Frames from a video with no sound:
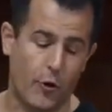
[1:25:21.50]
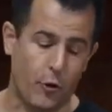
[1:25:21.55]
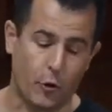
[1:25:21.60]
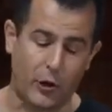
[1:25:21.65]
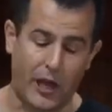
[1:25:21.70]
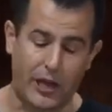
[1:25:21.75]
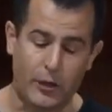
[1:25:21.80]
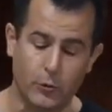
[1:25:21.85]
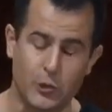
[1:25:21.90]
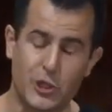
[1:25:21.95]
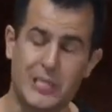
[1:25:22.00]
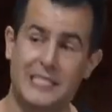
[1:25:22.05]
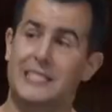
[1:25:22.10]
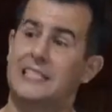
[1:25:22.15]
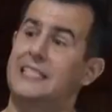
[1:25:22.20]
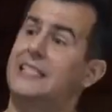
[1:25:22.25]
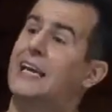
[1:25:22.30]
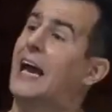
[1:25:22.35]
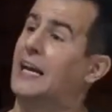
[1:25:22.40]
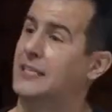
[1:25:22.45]
in other
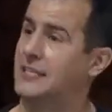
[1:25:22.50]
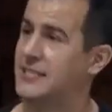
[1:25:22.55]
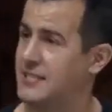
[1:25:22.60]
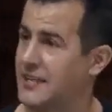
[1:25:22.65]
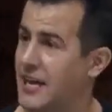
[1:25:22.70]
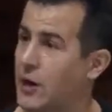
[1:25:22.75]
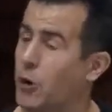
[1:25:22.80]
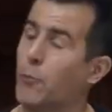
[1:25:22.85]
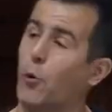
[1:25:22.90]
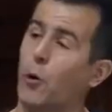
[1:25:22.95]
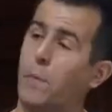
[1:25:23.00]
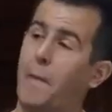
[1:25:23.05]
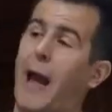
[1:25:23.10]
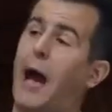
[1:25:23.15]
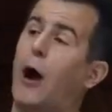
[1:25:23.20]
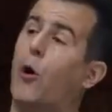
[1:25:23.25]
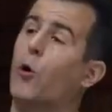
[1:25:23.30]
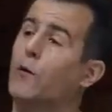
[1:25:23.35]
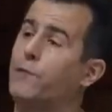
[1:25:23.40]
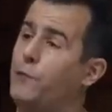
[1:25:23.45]
languages? Yes. They are more
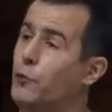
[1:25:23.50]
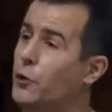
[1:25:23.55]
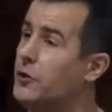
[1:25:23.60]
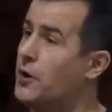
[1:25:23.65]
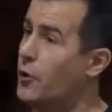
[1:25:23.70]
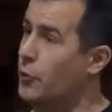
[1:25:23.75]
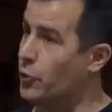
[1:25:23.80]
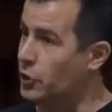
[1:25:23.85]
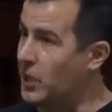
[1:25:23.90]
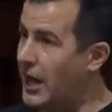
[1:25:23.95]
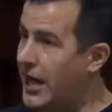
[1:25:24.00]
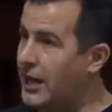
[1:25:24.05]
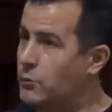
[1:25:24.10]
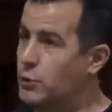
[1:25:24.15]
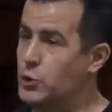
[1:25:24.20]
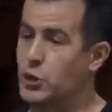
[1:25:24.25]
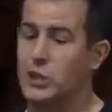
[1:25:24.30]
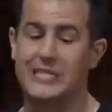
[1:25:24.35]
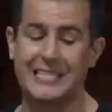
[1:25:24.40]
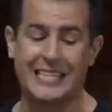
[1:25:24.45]
powerful in other
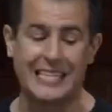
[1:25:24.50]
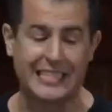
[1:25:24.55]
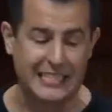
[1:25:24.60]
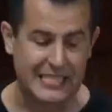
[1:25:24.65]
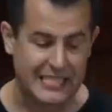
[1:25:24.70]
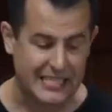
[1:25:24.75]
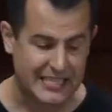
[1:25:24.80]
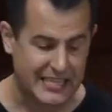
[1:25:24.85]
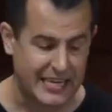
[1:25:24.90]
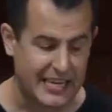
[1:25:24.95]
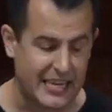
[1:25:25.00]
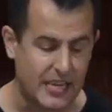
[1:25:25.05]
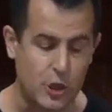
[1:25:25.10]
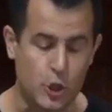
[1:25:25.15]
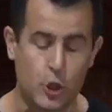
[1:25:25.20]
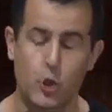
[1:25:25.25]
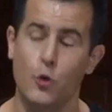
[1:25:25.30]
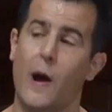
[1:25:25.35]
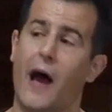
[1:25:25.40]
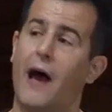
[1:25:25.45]
languages. In C,
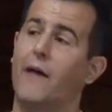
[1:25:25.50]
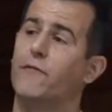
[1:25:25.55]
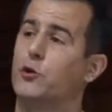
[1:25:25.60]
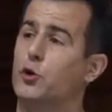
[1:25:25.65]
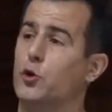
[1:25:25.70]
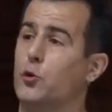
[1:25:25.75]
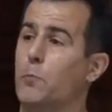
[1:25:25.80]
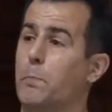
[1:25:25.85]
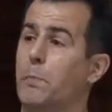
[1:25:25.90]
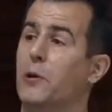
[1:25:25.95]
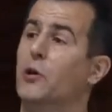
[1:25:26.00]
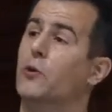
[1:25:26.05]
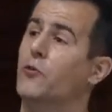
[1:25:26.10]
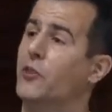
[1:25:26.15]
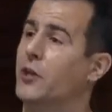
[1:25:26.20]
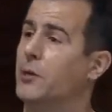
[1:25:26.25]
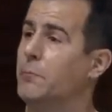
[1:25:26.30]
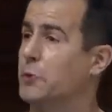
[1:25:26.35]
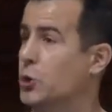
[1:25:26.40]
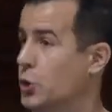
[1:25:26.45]
you have to
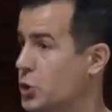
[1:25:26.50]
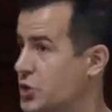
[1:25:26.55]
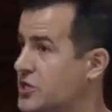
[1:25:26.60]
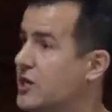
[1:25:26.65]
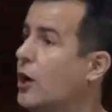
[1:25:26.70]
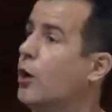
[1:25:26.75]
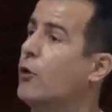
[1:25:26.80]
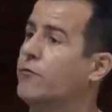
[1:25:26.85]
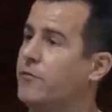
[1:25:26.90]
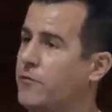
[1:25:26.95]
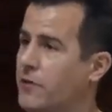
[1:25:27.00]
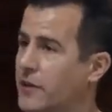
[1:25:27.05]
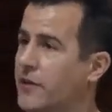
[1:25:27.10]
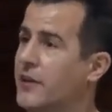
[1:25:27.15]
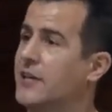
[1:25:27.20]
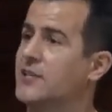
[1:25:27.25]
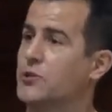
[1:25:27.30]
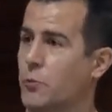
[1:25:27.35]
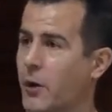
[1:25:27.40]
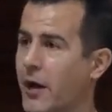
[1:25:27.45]
build them yourself in
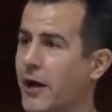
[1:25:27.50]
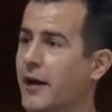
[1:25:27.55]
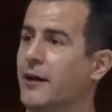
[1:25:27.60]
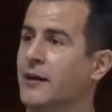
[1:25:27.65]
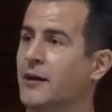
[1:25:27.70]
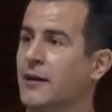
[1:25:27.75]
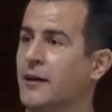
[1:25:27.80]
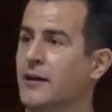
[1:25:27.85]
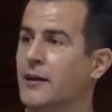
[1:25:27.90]
this way.